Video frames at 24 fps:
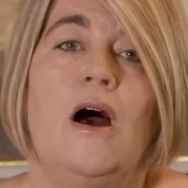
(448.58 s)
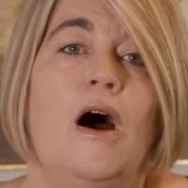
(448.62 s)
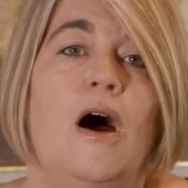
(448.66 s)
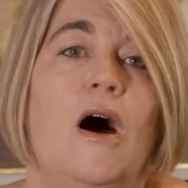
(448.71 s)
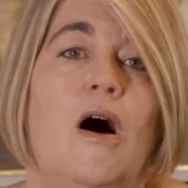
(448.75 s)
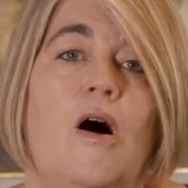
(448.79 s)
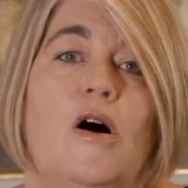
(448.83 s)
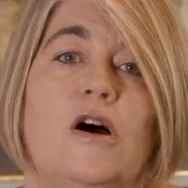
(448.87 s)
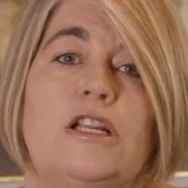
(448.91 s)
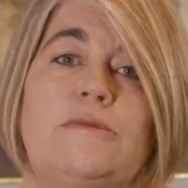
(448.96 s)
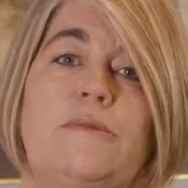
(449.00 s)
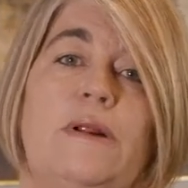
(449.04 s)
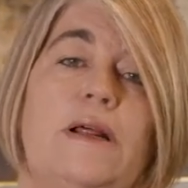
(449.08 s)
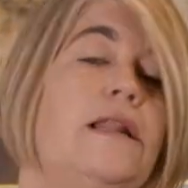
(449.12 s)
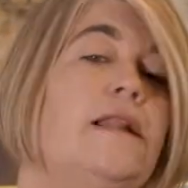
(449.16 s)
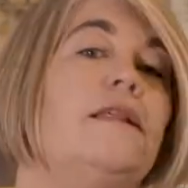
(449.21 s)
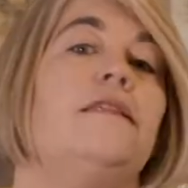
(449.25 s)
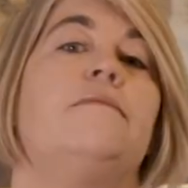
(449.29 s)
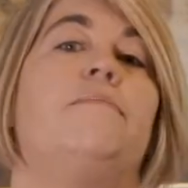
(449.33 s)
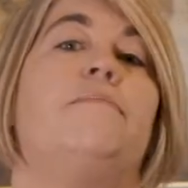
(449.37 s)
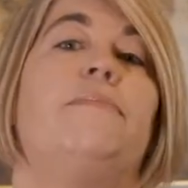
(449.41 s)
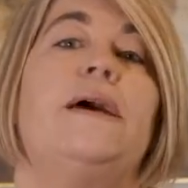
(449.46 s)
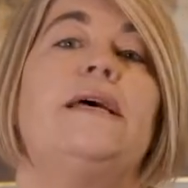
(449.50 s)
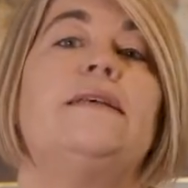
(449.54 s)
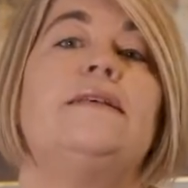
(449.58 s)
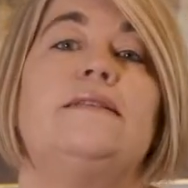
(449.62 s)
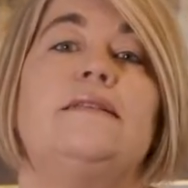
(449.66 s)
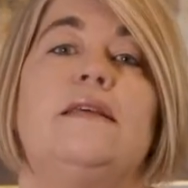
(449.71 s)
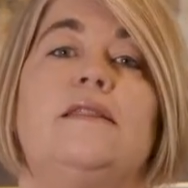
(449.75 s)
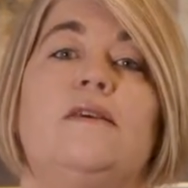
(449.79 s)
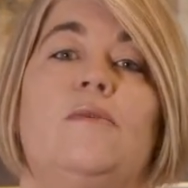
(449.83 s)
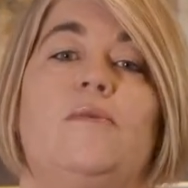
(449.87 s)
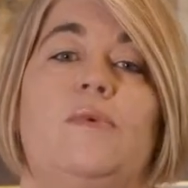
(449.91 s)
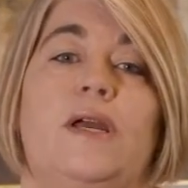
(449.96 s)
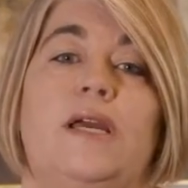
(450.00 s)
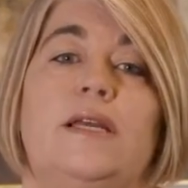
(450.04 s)
Ultimately, the best
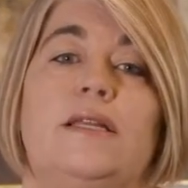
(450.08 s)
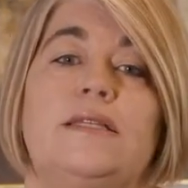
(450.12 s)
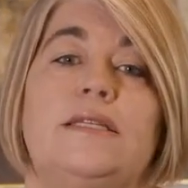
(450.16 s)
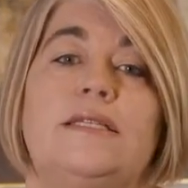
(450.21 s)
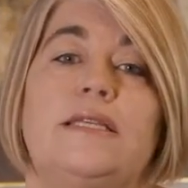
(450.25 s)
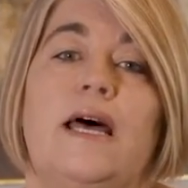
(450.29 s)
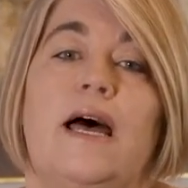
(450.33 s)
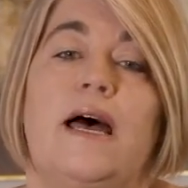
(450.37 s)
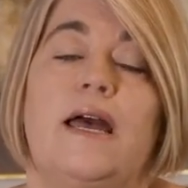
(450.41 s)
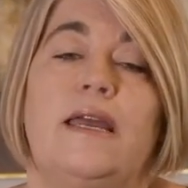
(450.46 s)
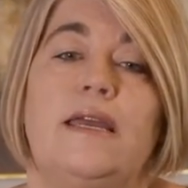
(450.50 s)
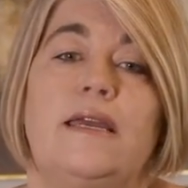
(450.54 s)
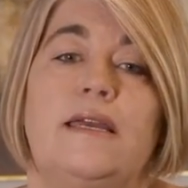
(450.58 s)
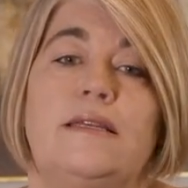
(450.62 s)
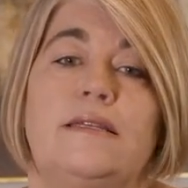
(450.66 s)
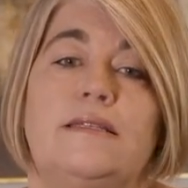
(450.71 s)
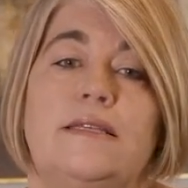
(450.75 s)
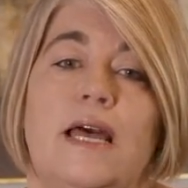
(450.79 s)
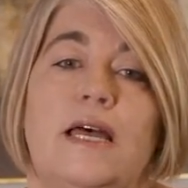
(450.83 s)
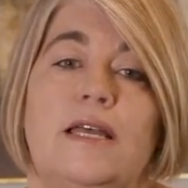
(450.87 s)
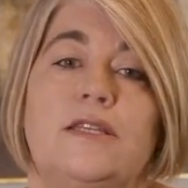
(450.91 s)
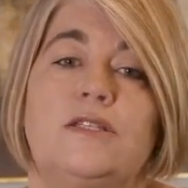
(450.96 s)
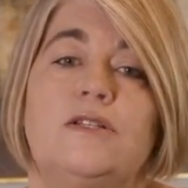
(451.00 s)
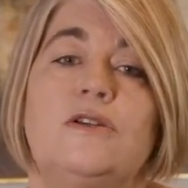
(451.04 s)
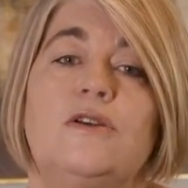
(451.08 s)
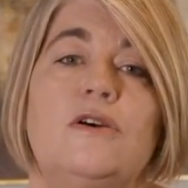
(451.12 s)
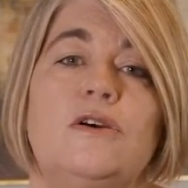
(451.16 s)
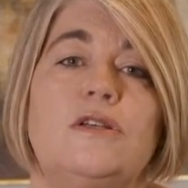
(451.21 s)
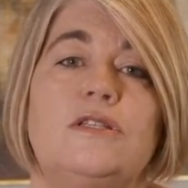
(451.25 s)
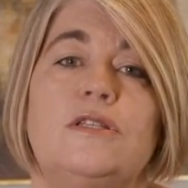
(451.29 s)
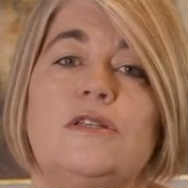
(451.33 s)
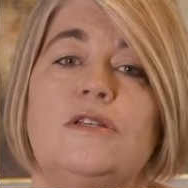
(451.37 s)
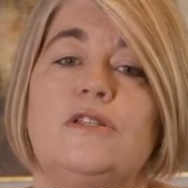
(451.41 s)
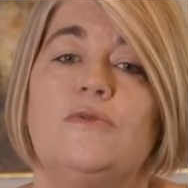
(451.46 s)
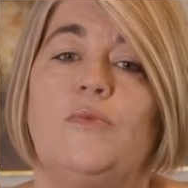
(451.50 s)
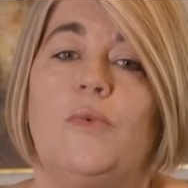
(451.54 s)
thing that we can say is, as
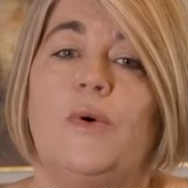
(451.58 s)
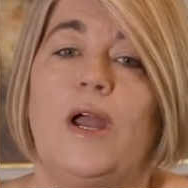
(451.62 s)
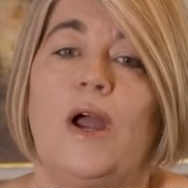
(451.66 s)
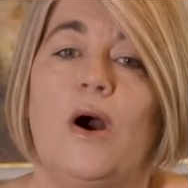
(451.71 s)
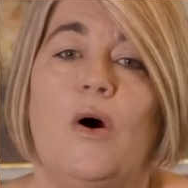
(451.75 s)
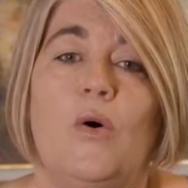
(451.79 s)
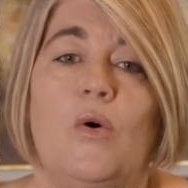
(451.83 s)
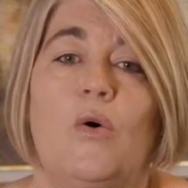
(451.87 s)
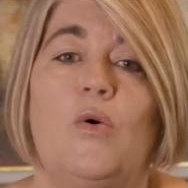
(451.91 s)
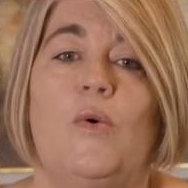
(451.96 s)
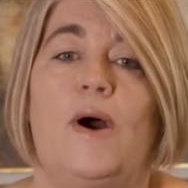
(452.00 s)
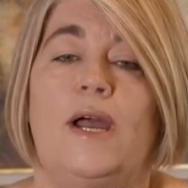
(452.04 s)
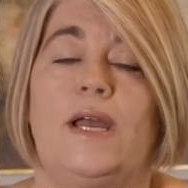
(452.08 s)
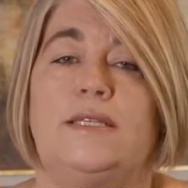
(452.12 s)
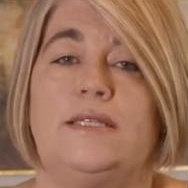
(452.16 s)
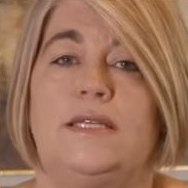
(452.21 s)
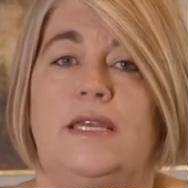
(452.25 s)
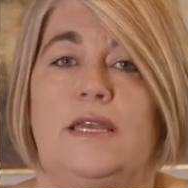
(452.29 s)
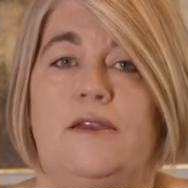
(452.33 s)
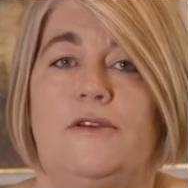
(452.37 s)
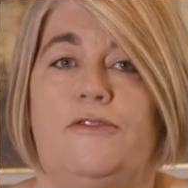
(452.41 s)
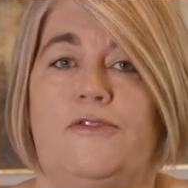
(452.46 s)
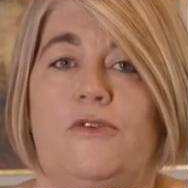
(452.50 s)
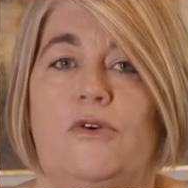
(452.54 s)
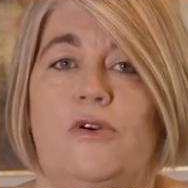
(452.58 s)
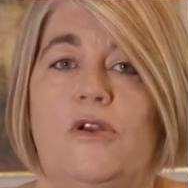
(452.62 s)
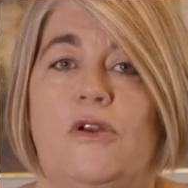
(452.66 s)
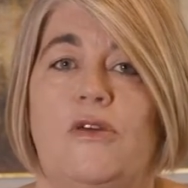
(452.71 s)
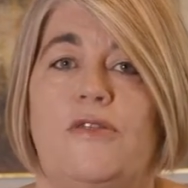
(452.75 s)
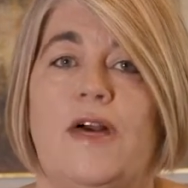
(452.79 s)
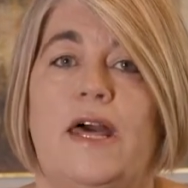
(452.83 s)
nurses, we are always here for you.